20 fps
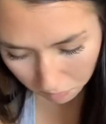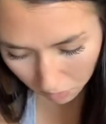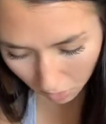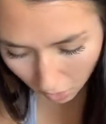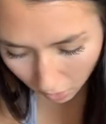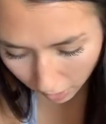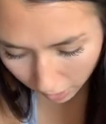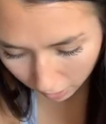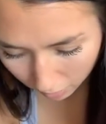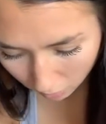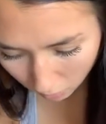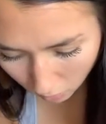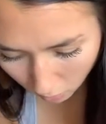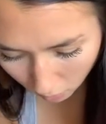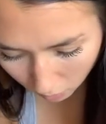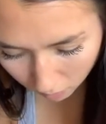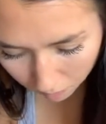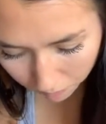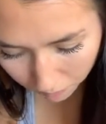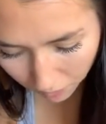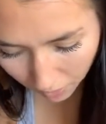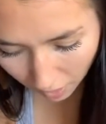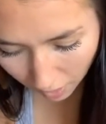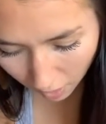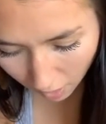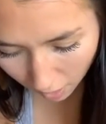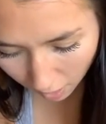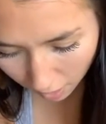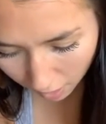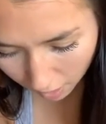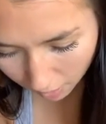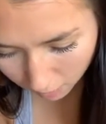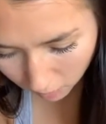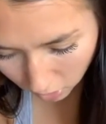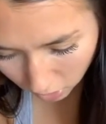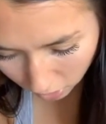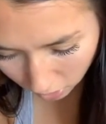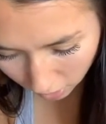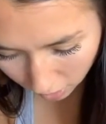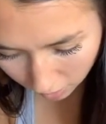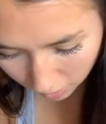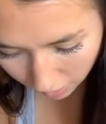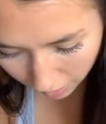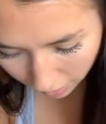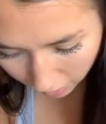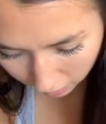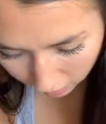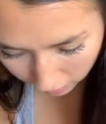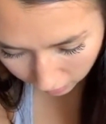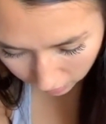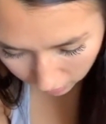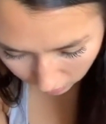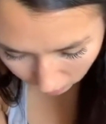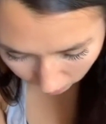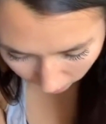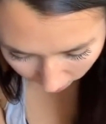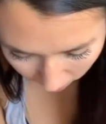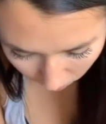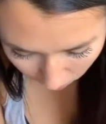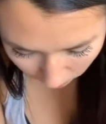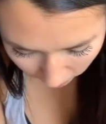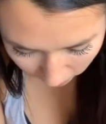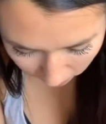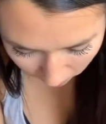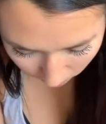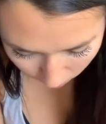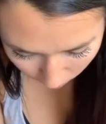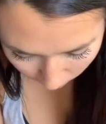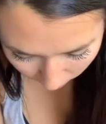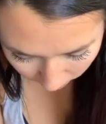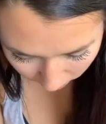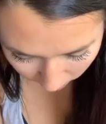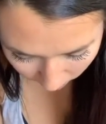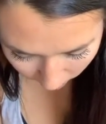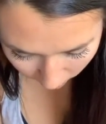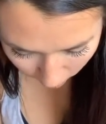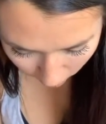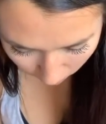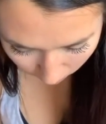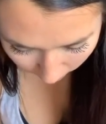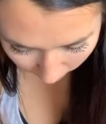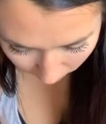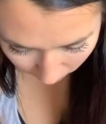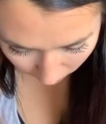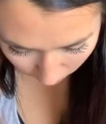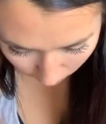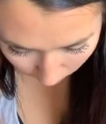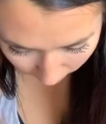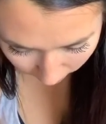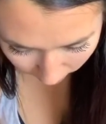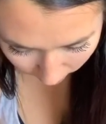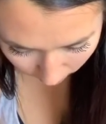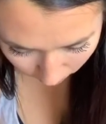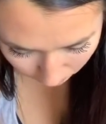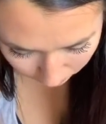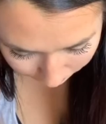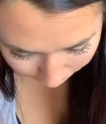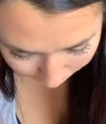Okay, cool. Turn on the LED mouthpiece and place it in your mouth and bite down.